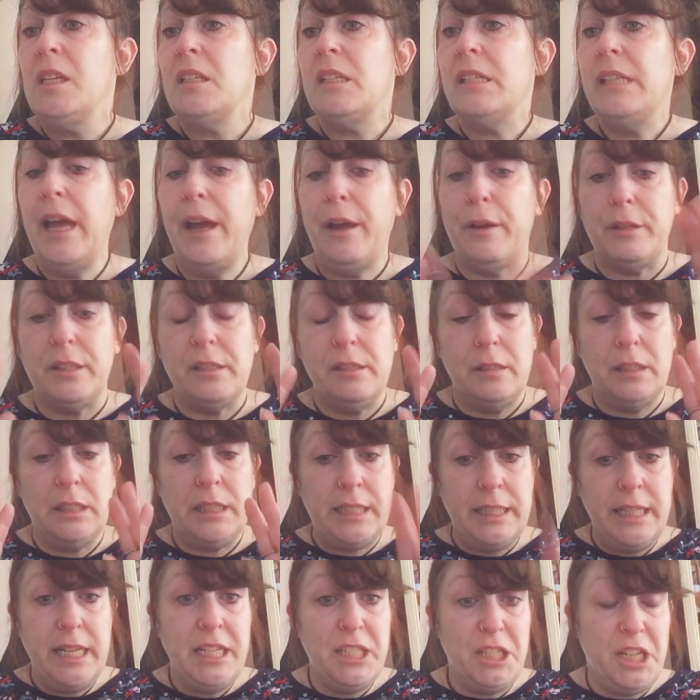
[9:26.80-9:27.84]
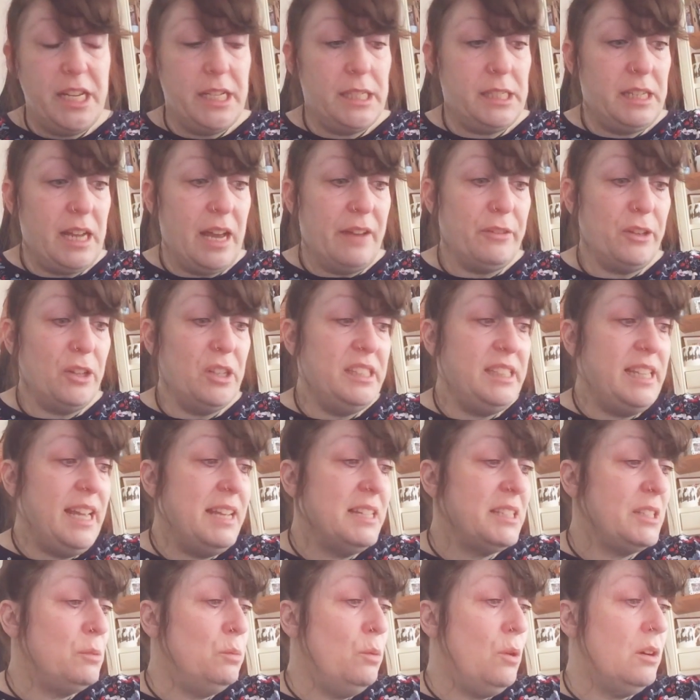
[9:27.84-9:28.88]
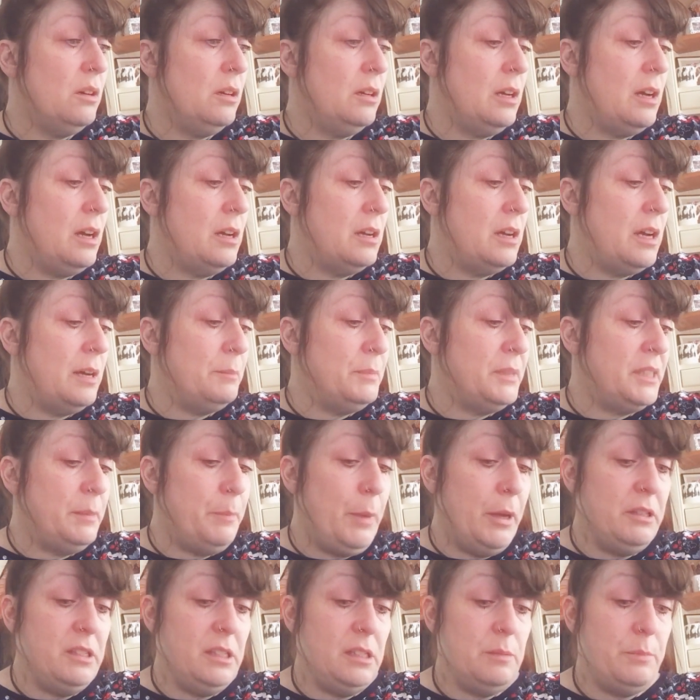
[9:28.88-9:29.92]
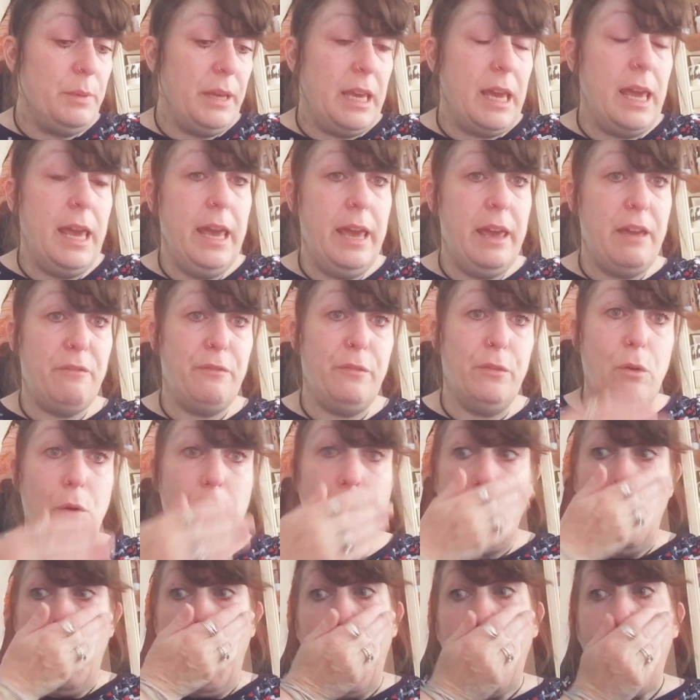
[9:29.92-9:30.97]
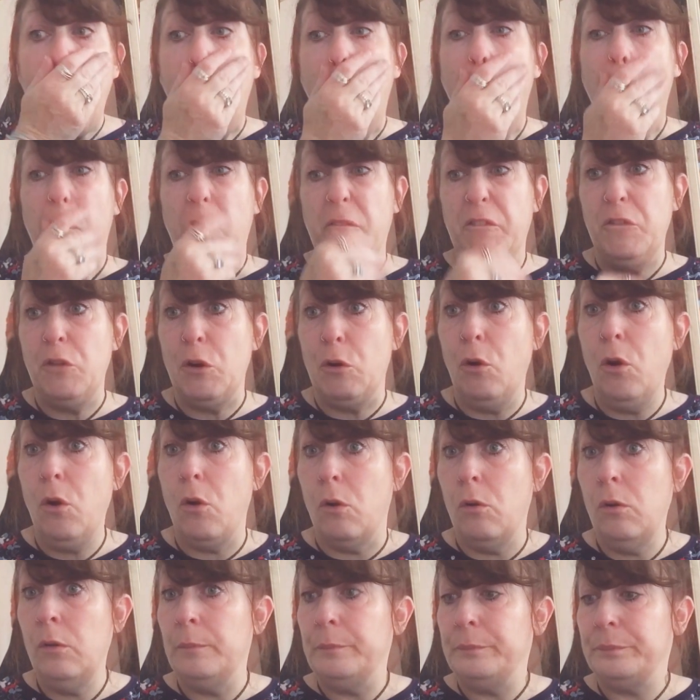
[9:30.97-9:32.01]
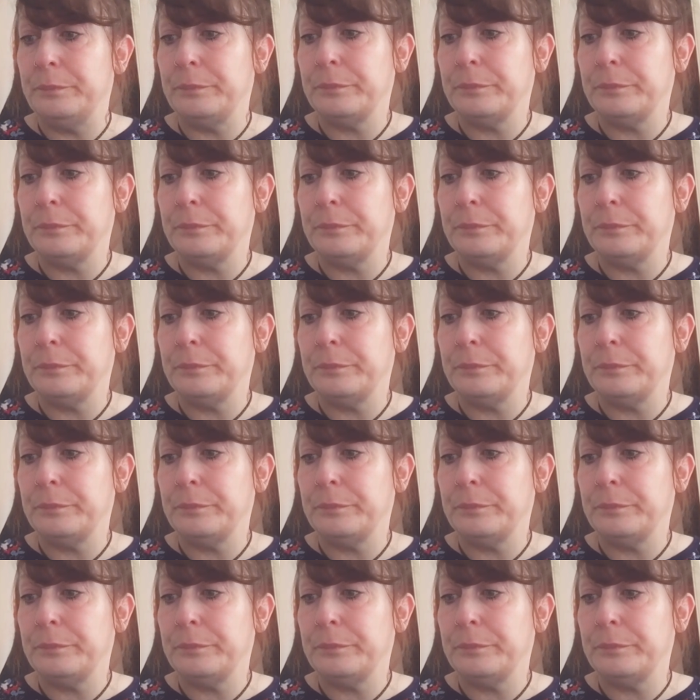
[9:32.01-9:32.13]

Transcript: So, stitchy stuff, because that's what I'm supposed to be here for, after all.